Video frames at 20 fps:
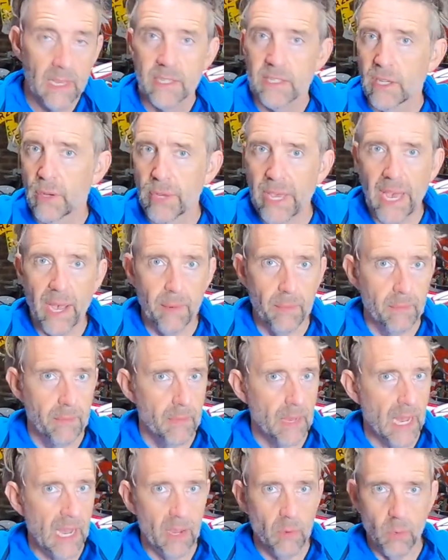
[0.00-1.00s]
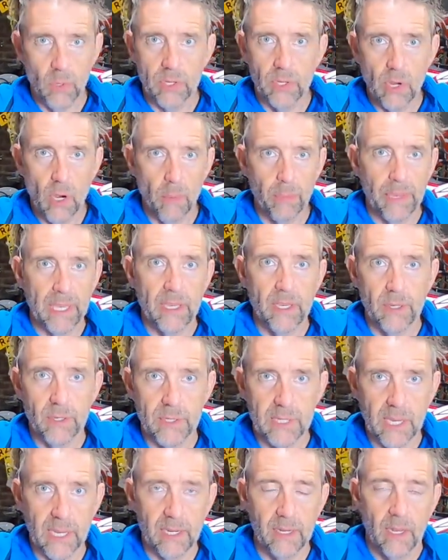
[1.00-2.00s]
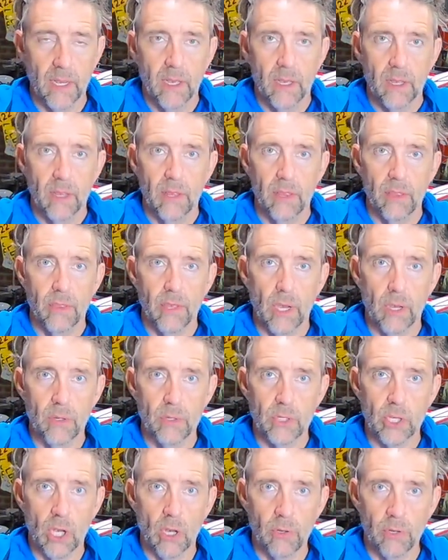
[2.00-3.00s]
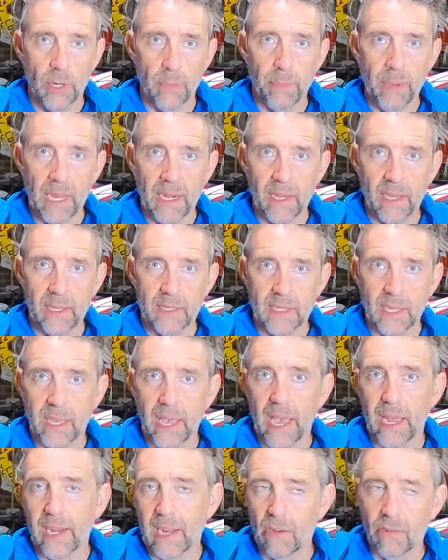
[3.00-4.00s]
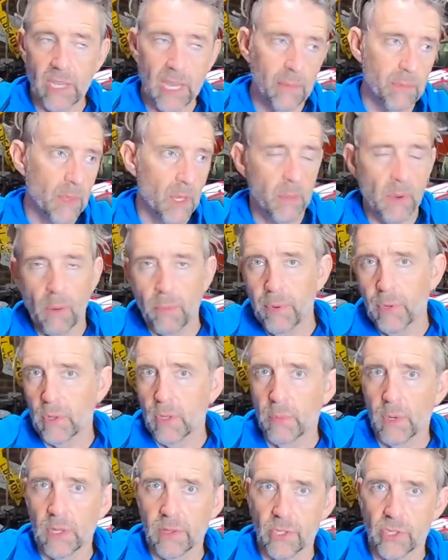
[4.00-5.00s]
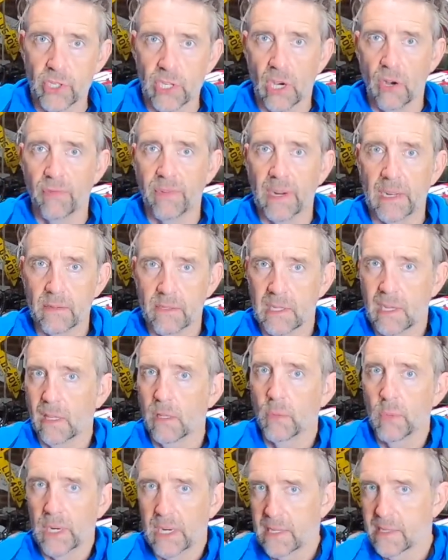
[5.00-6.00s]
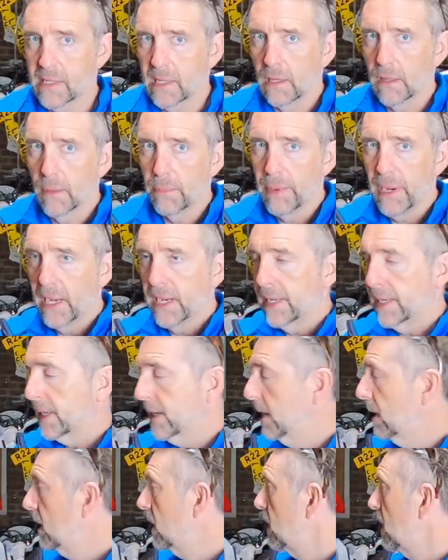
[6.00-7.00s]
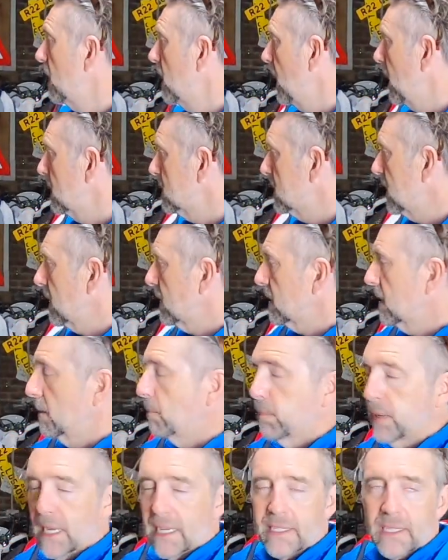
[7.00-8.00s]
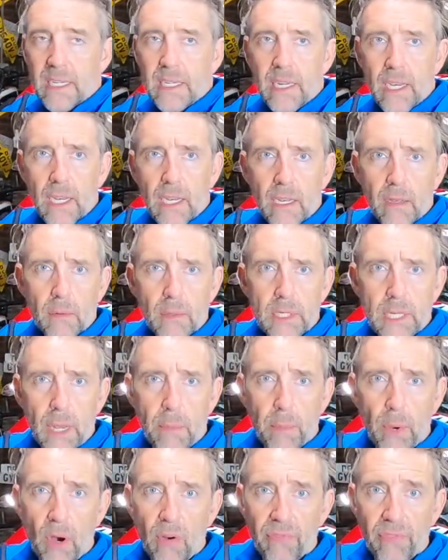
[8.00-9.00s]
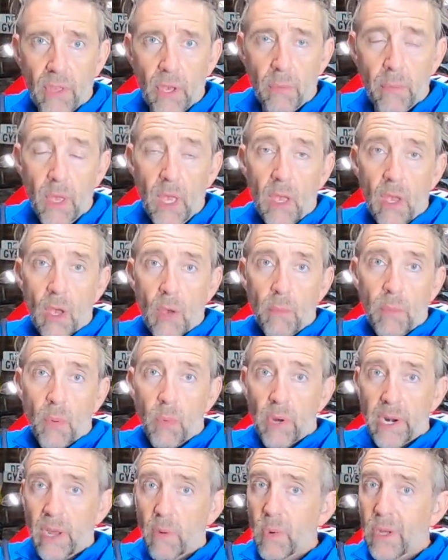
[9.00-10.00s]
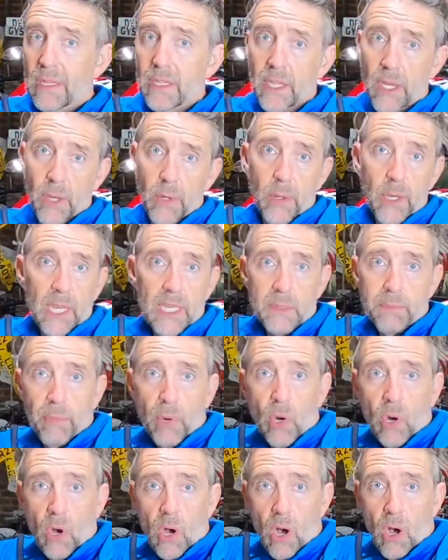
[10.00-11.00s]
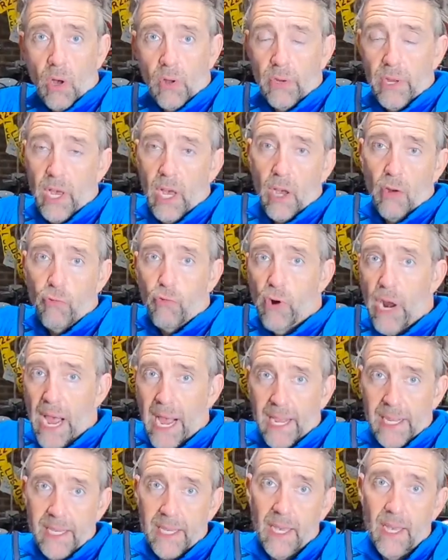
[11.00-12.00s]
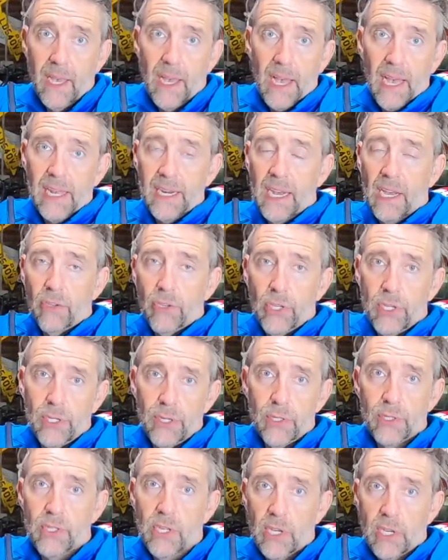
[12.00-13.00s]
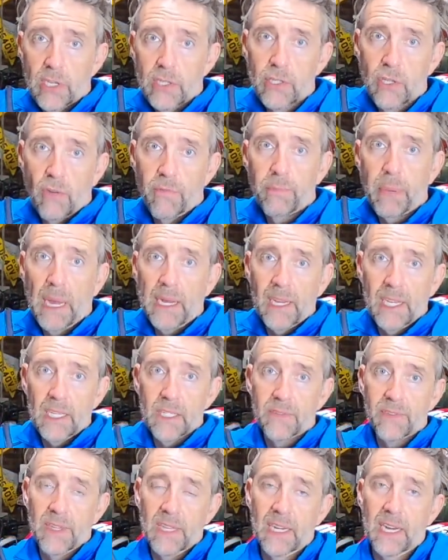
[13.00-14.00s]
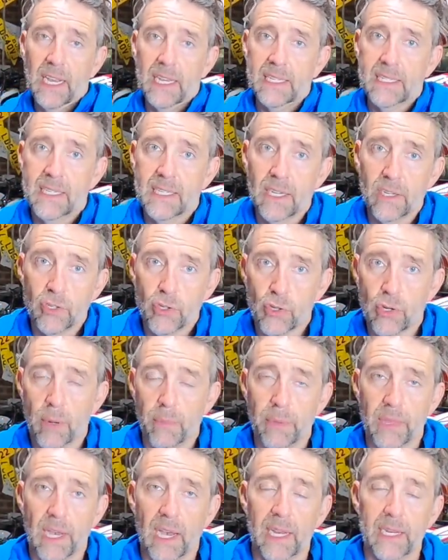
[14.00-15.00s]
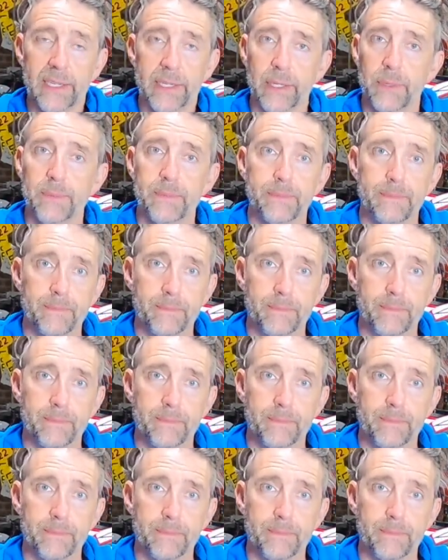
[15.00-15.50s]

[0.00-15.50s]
So yeah, I would not be using those Honda Panniers again. I'll keep them, I'll put them on the shelf and I'll sell them when I sell the bike. I'll take the plastic dip off them. But what I will do is put on a rack and I'll use soft panniers for the next trip that I do.